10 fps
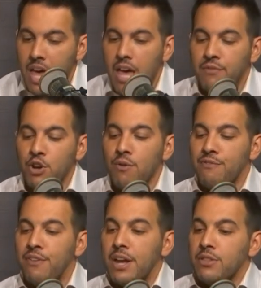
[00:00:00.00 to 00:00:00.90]
if you're a
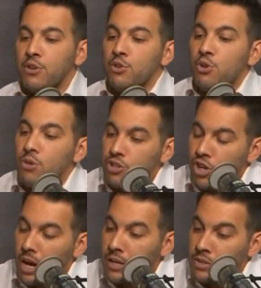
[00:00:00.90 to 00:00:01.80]
fan of the New York
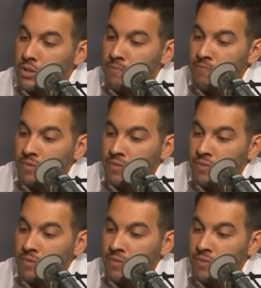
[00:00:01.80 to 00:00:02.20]
Giants,